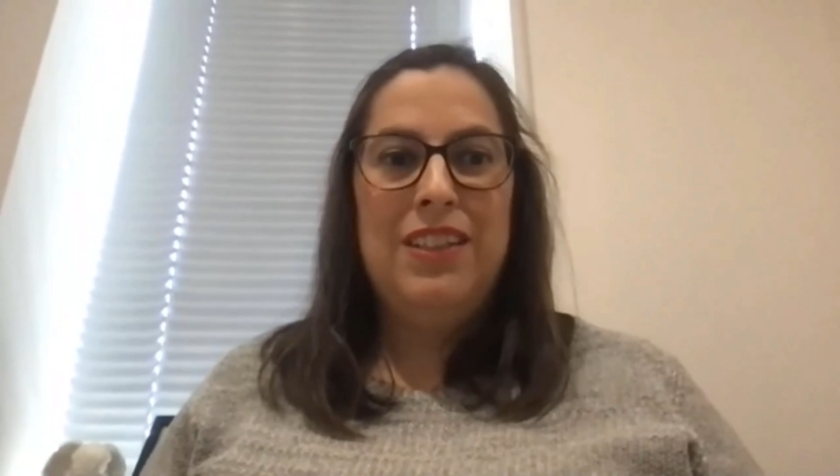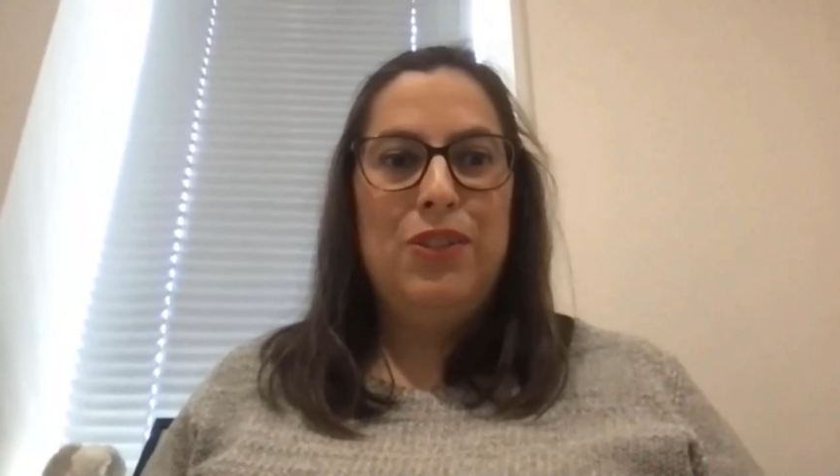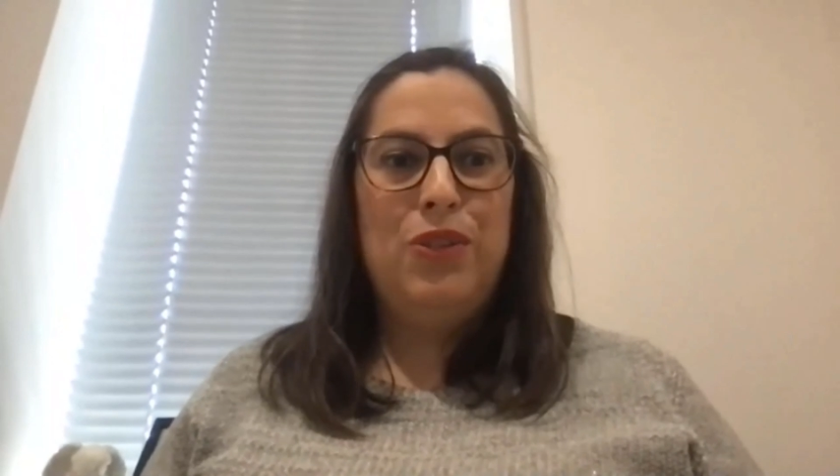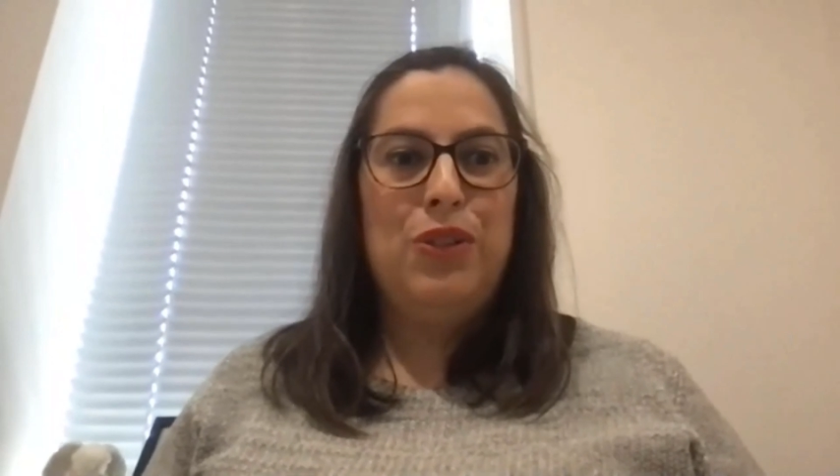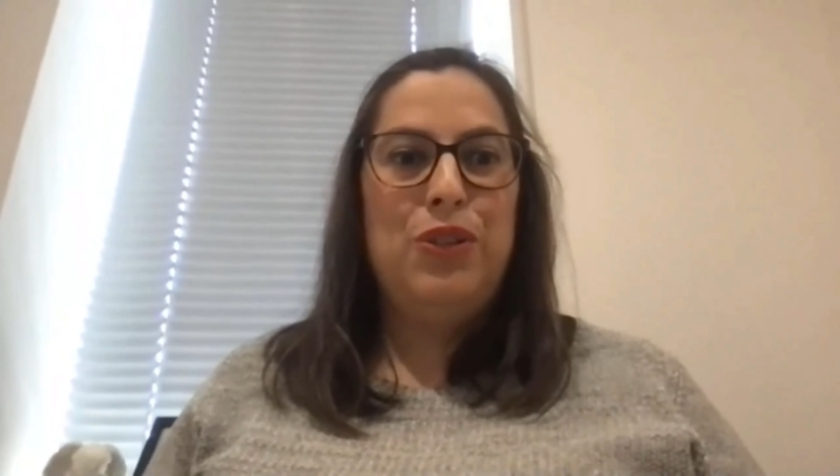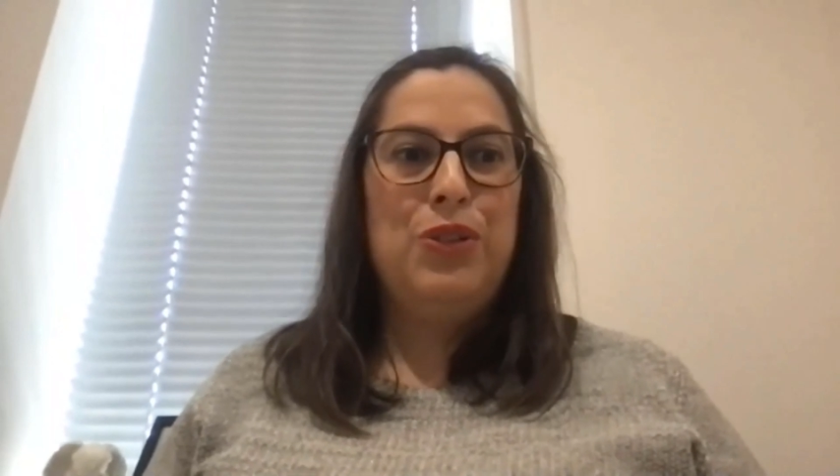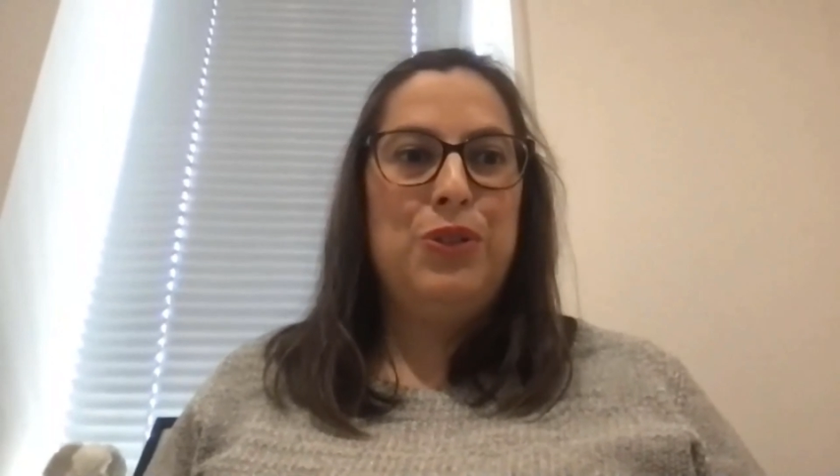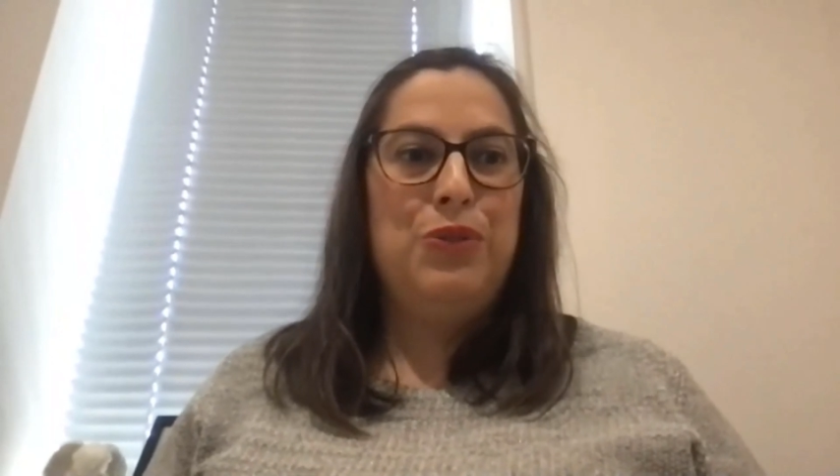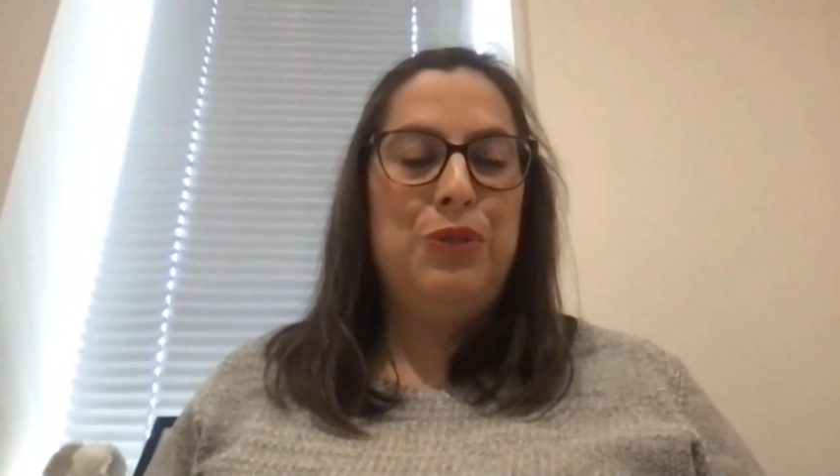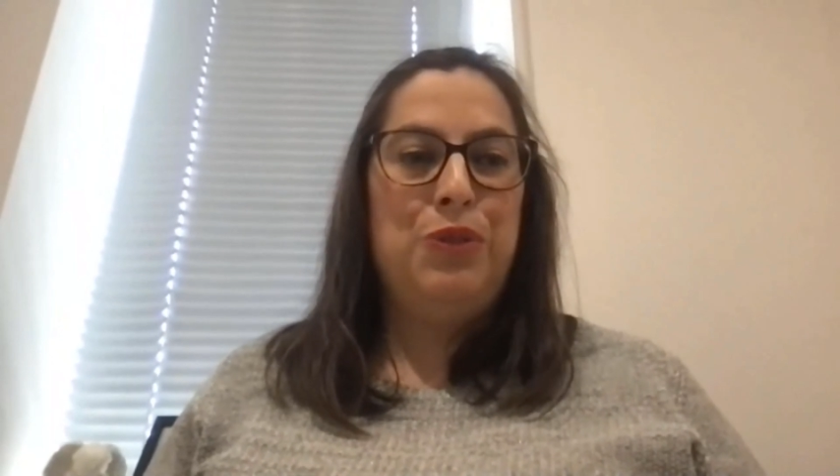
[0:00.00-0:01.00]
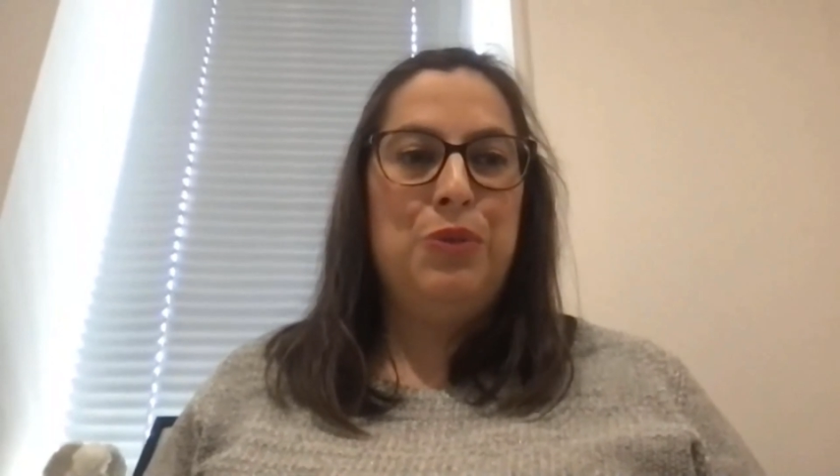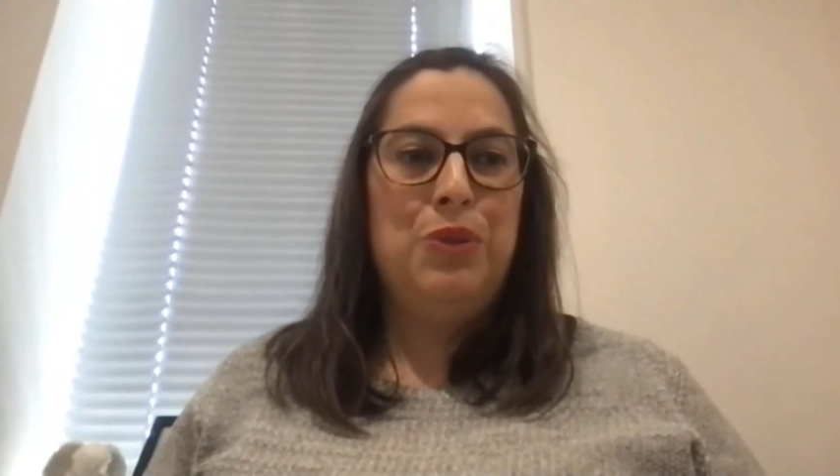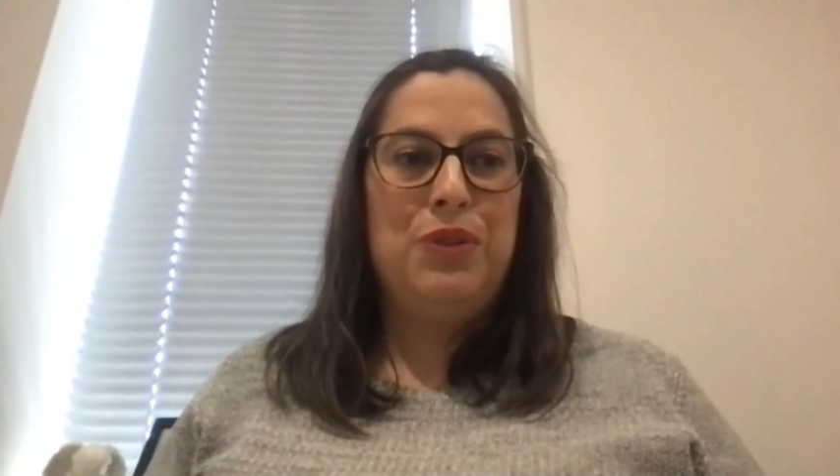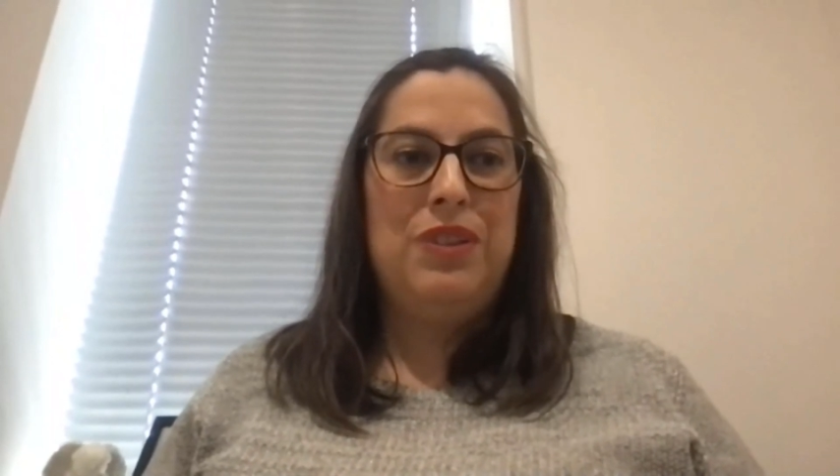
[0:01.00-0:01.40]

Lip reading: So if you want to,